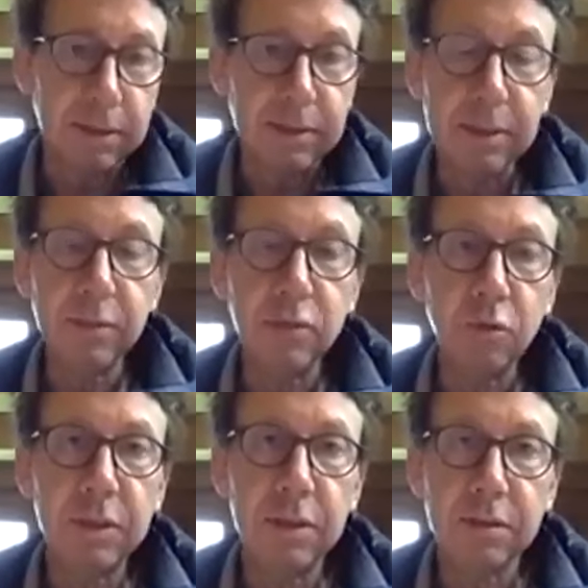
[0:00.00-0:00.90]
There
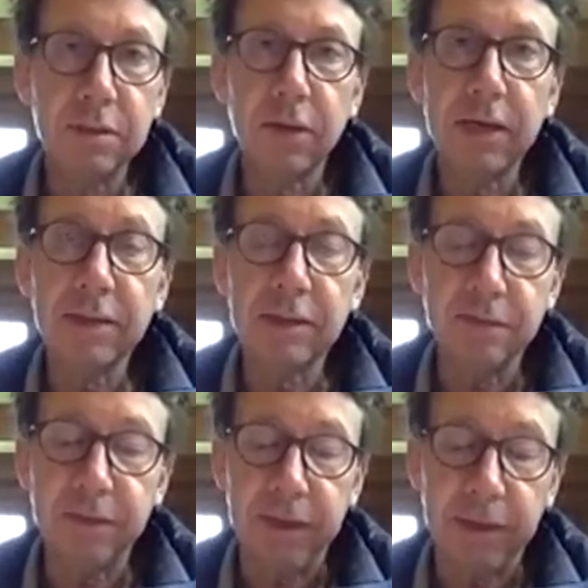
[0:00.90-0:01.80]
seems to be a
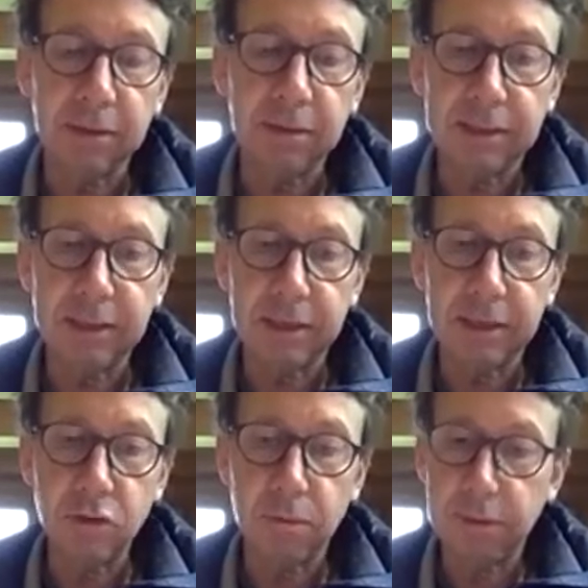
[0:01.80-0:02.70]
seasonality
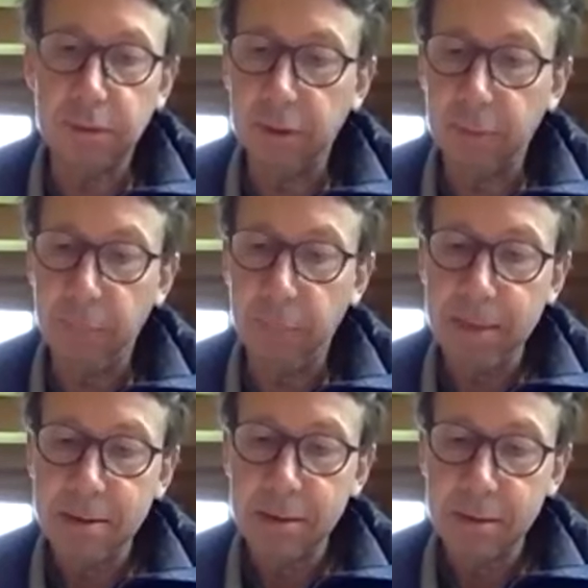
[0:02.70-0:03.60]
effect attached to
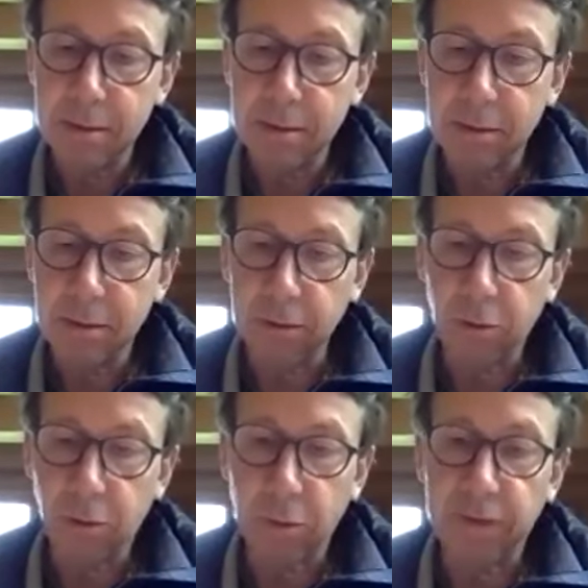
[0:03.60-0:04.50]
the um, uh,
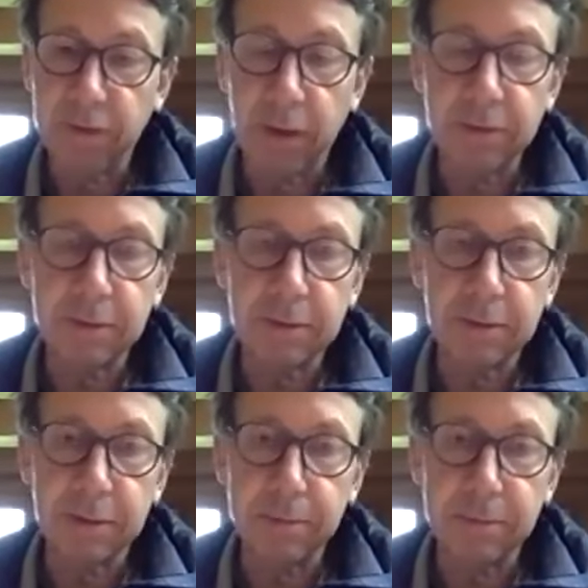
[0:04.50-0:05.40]

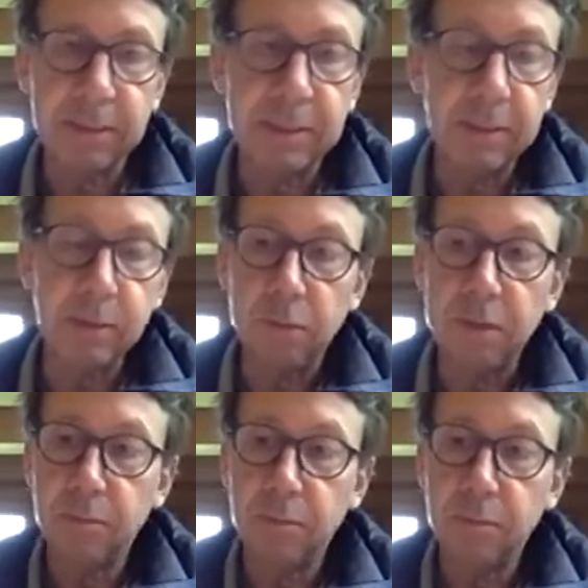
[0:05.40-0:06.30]
coronavirus. Um, it
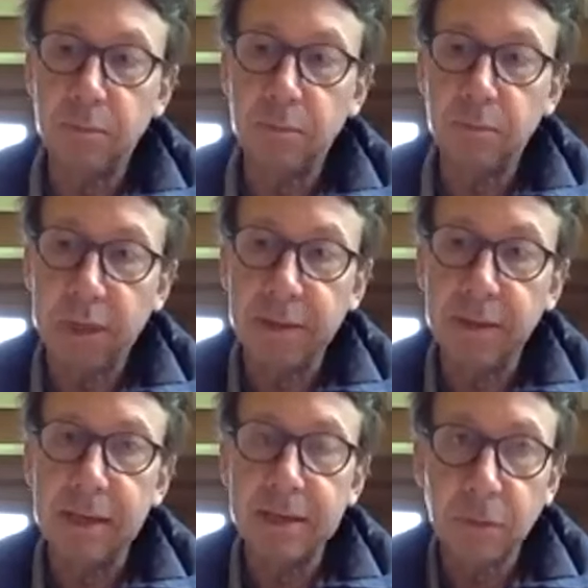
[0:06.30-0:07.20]
seems to be
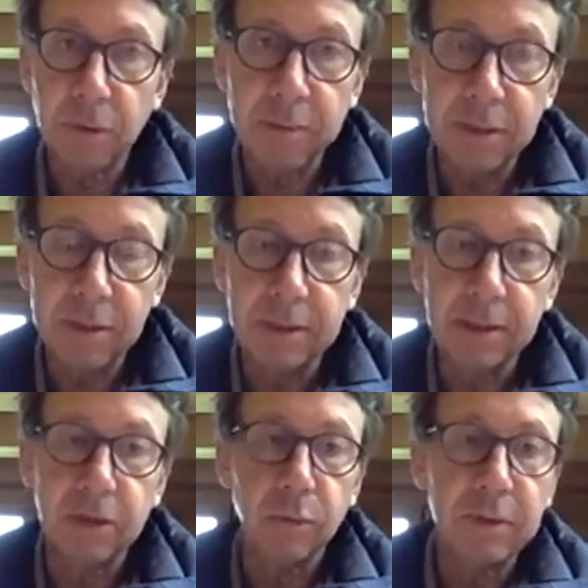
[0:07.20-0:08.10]
spreading less
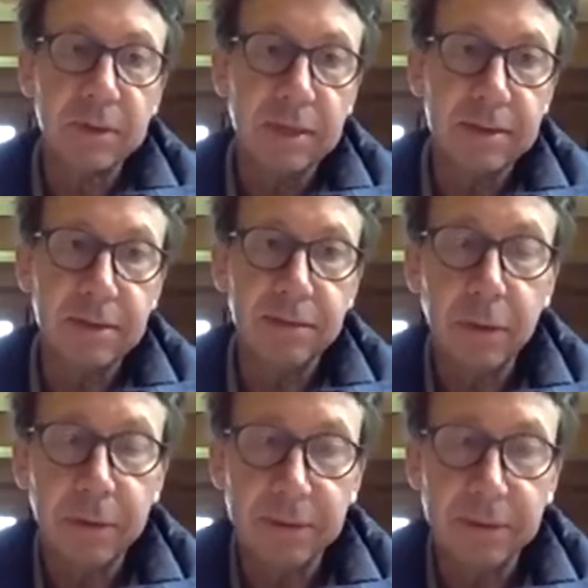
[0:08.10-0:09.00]
rapidly and with
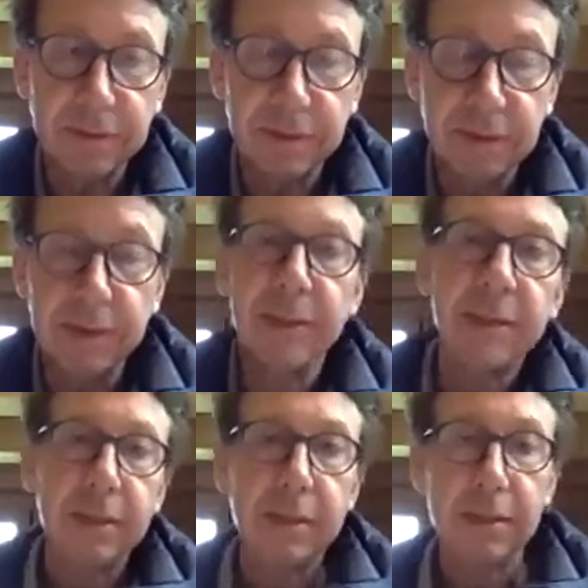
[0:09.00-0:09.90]
less severity
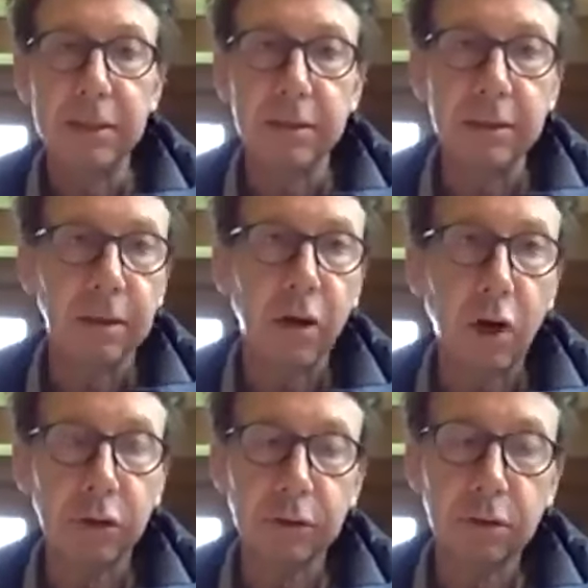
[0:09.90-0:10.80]

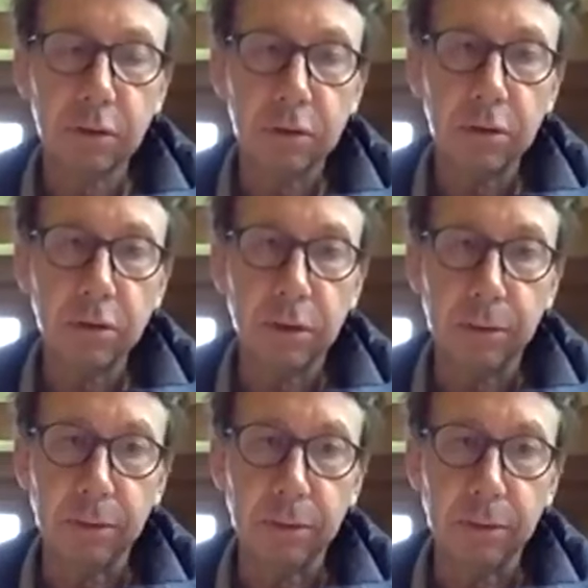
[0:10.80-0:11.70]
in hot
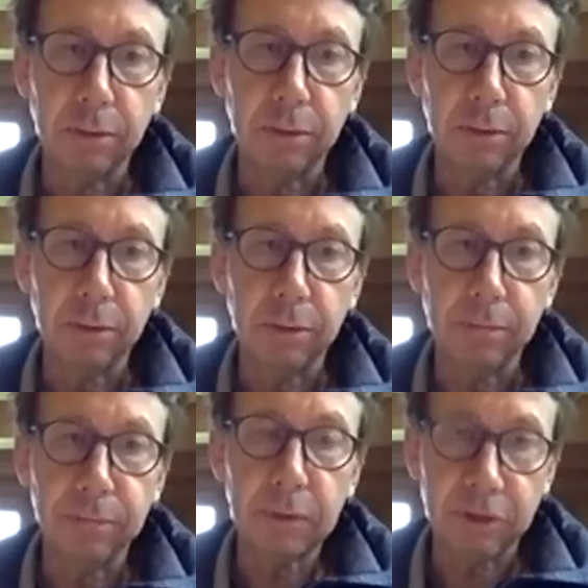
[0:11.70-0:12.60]
um,
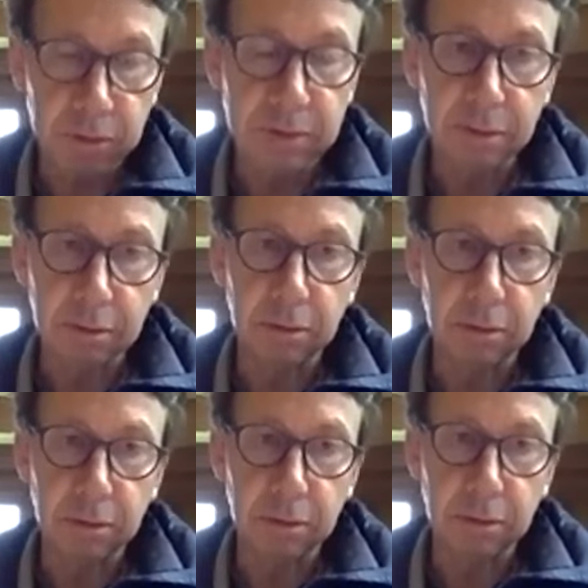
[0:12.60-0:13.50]
countries
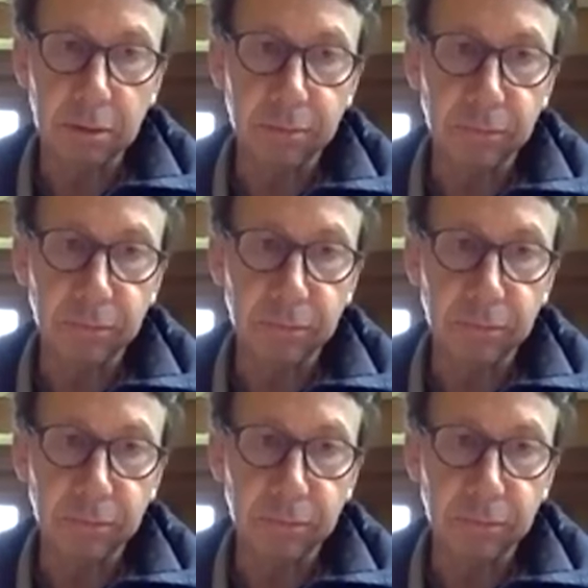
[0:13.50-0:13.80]
um,